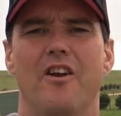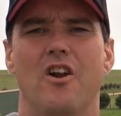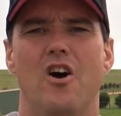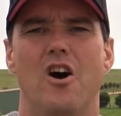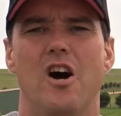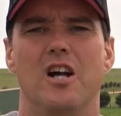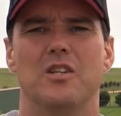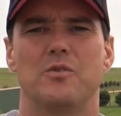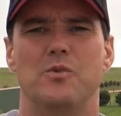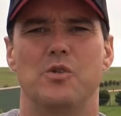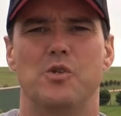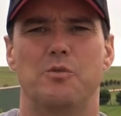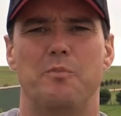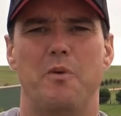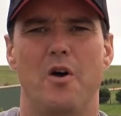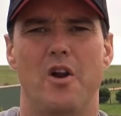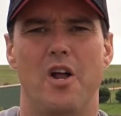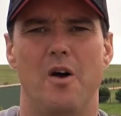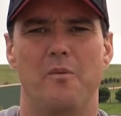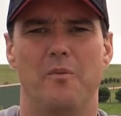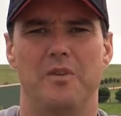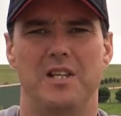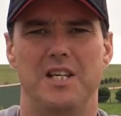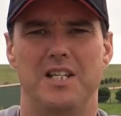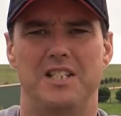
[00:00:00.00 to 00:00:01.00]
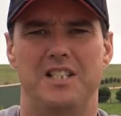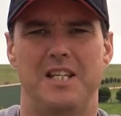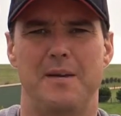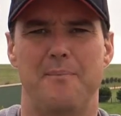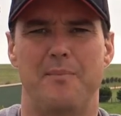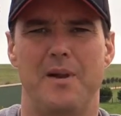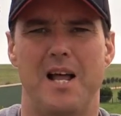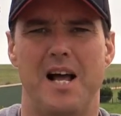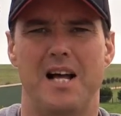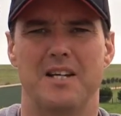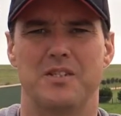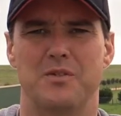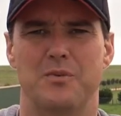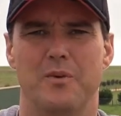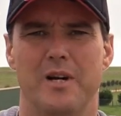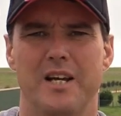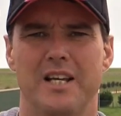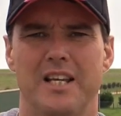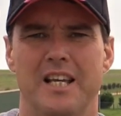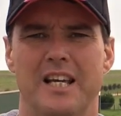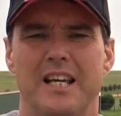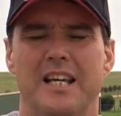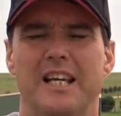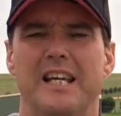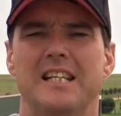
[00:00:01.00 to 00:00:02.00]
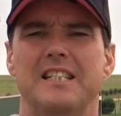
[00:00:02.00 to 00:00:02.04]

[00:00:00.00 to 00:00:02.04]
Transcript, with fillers: Lyons was spot on with his tip last week.